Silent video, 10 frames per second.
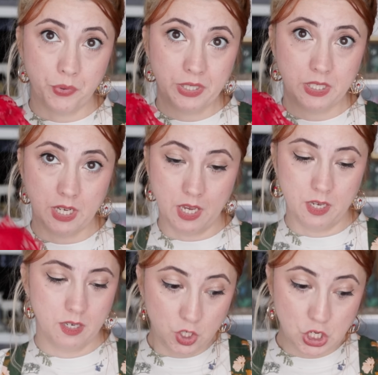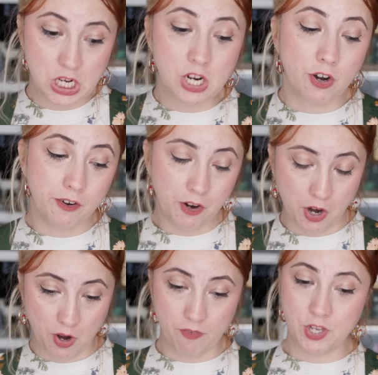going to take each tier
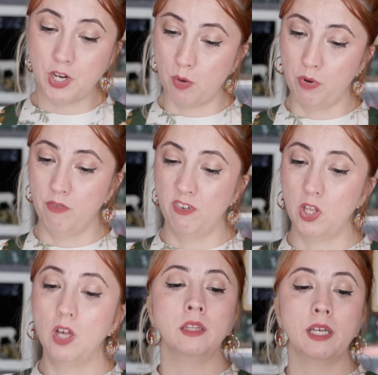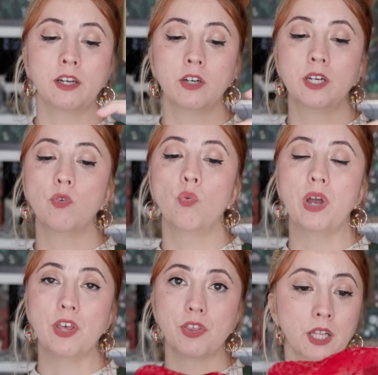of the top ruffle and layer it
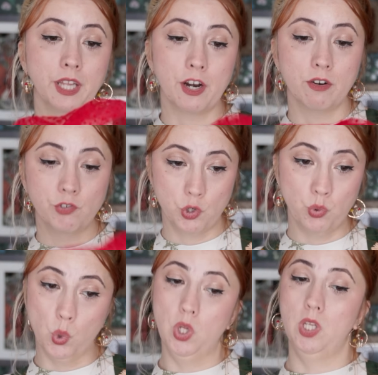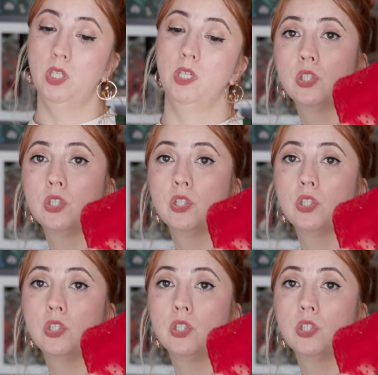with a layer of tulle